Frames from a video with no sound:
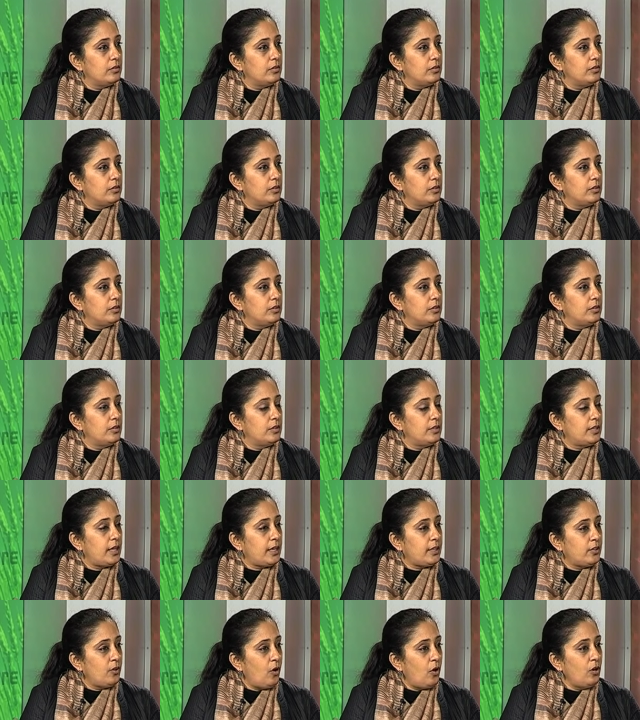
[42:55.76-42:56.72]
the, the, the,
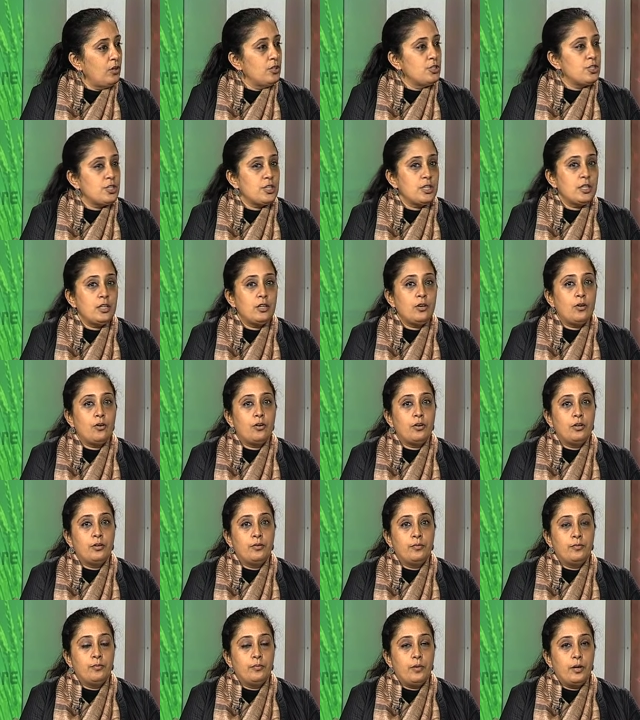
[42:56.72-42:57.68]
technology or
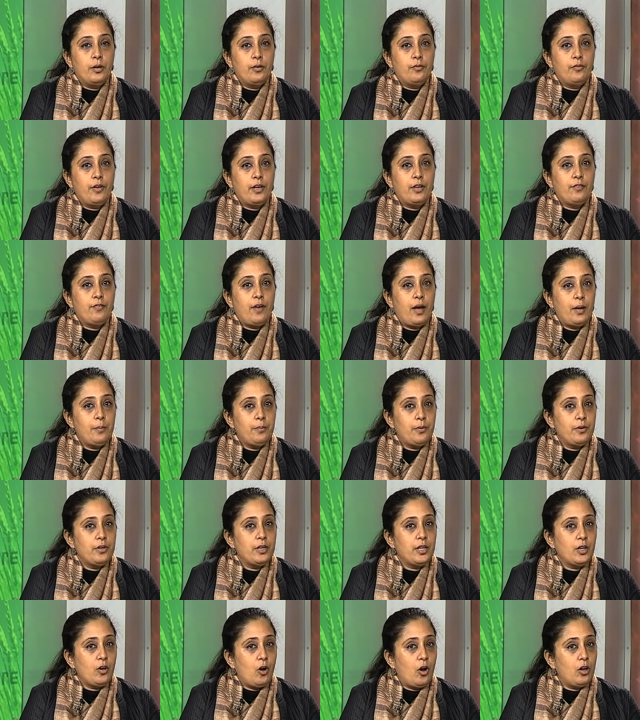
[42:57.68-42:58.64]
a, a, very
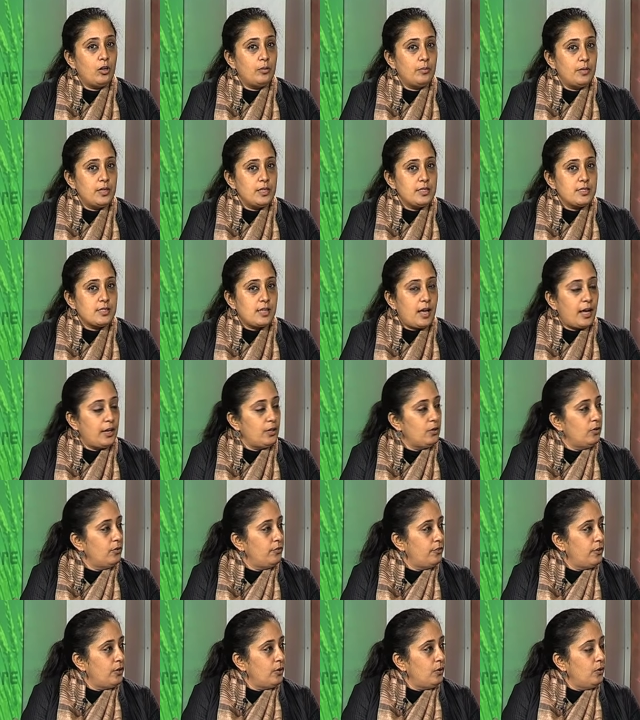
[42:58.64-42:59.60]
vibrant economy is
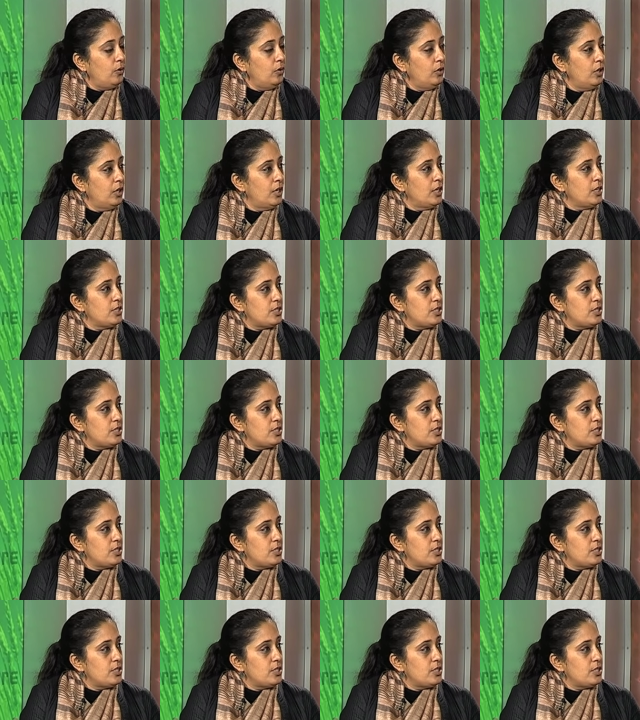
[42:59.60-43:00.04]
kind of, you know,